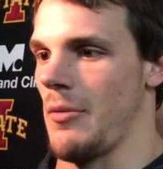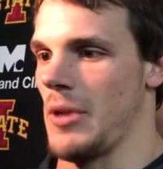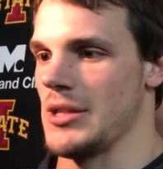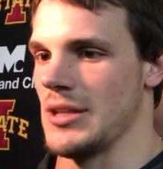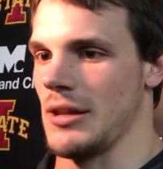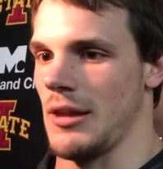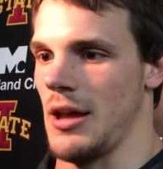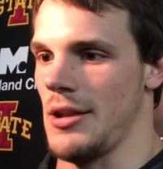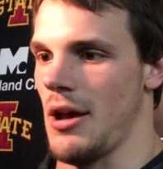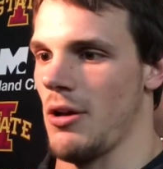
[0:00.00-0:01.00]
I'm maintaining
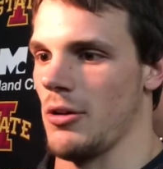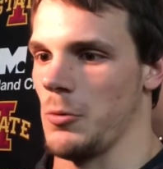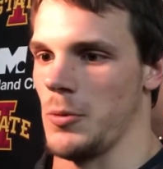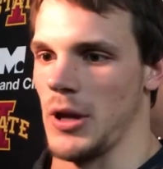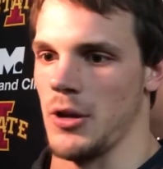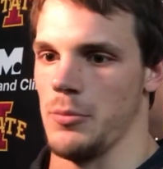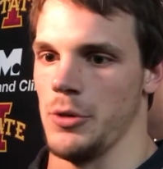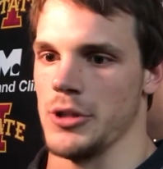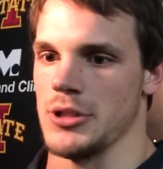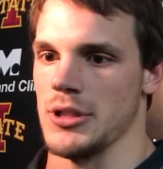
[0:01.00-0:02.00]
that now and hope to make a good
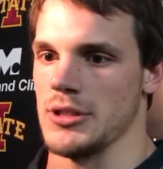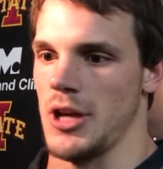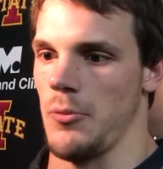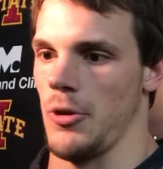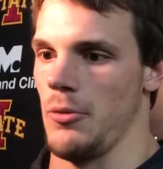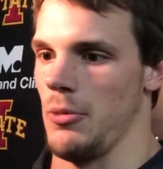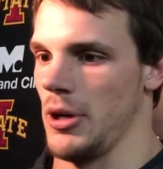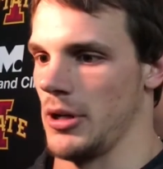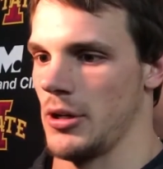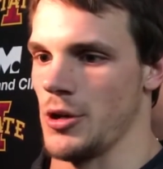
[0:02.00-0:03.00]
push in the summer,
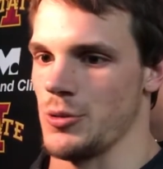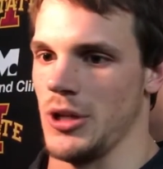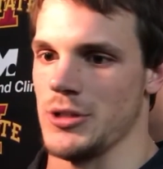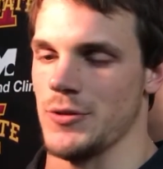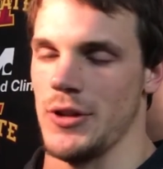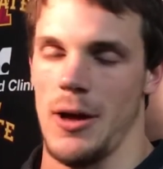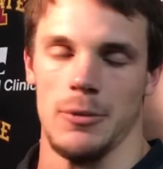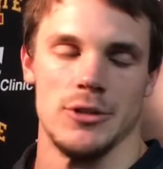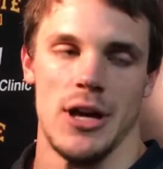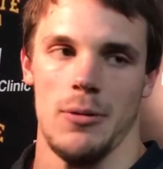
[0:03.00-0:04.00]
but Coach Wade does a
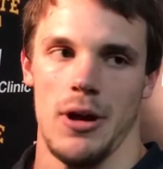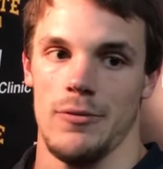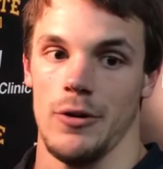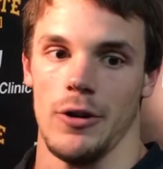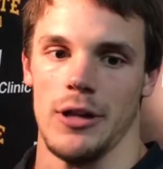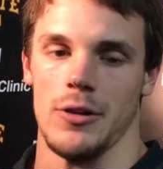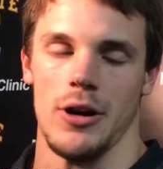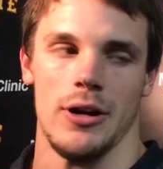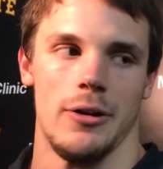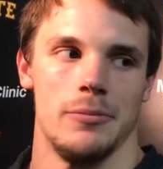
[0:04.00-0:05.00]
phenomenal job, though. I feel great though
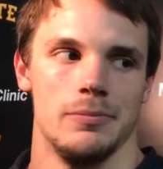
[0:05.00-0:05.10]
right now.